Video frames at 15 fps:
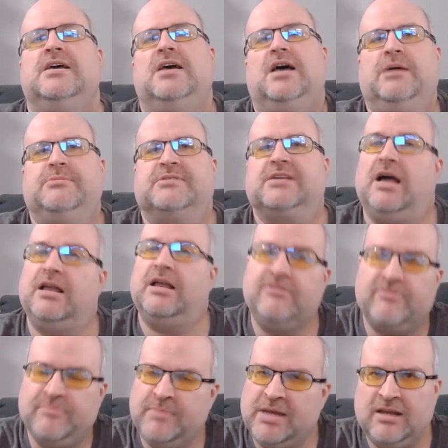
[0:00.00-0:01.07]
It's kind of
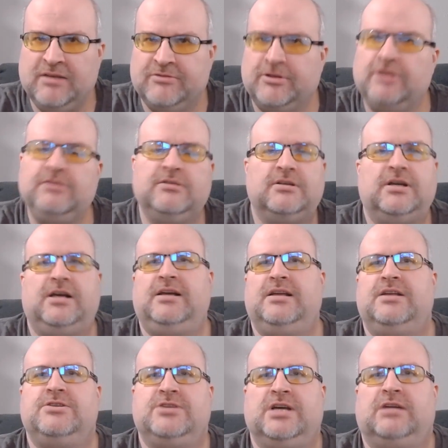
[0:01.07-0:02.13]
medieval
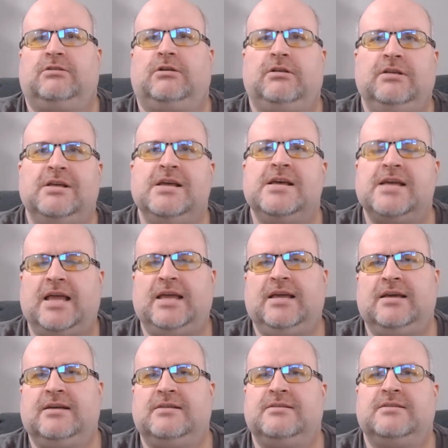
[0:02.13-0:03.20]
in general,
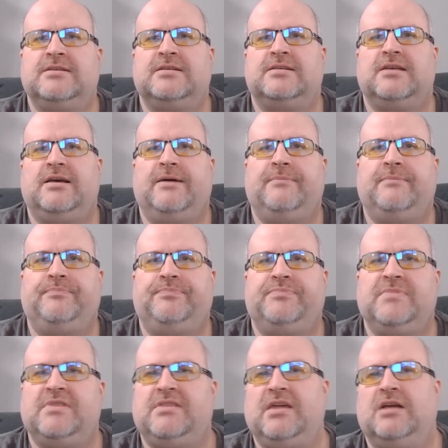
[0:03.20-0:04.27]
and
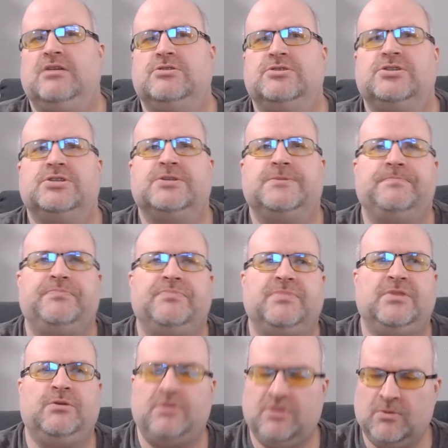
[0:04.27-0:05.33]
there's
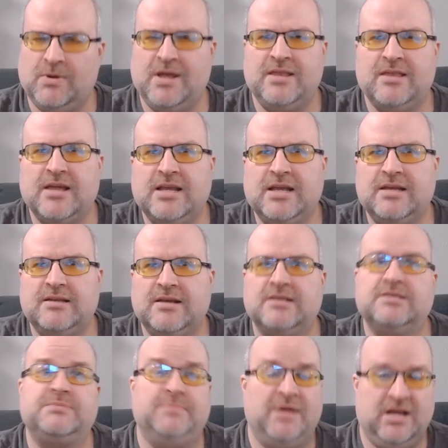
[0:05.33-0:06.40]
the way that he
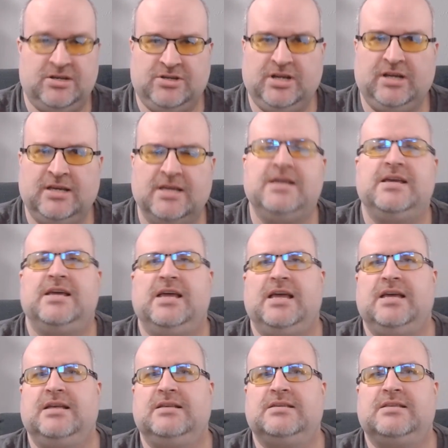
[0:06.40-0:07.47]
does magic
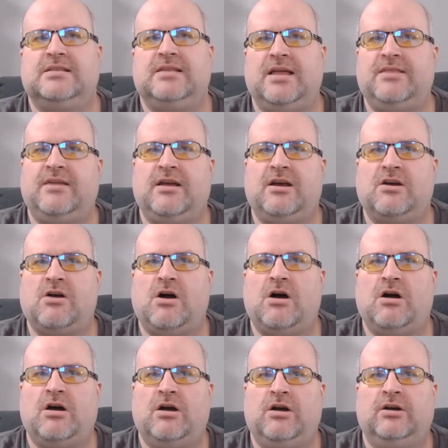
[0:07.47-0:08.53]
is that there
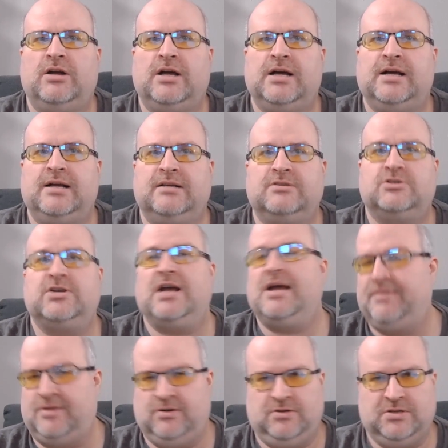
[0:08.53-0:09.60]
are
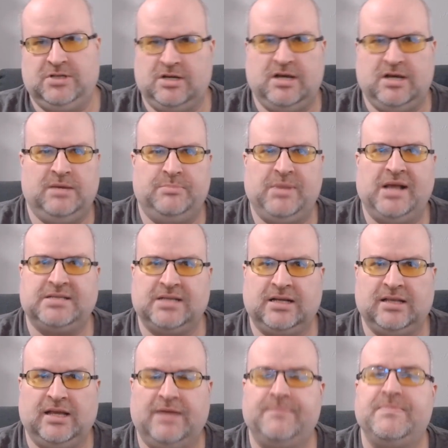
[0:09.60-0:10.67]
travelers
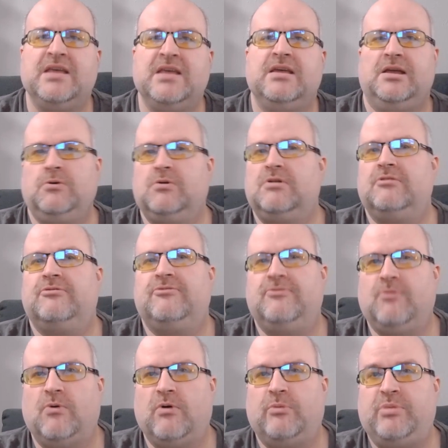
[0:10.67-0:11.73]
basically. In order
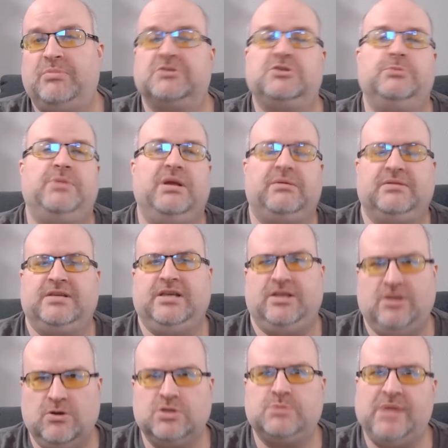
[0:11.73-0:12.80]
for people to be able to
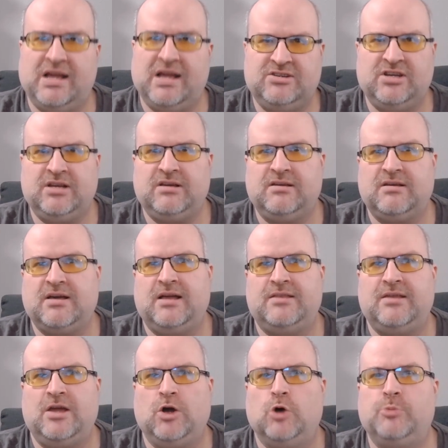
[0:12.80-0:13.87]
use magic,
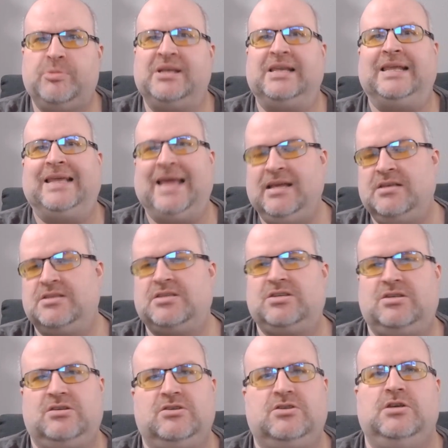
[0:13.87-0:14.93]
they open
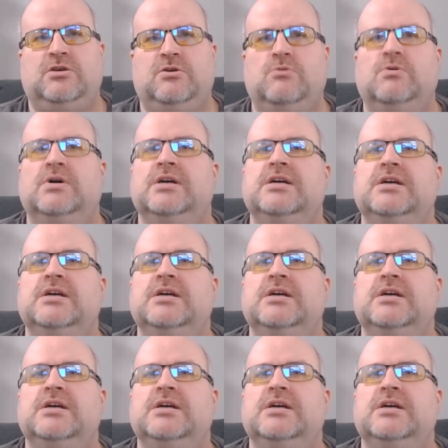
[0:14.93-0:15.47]
gates to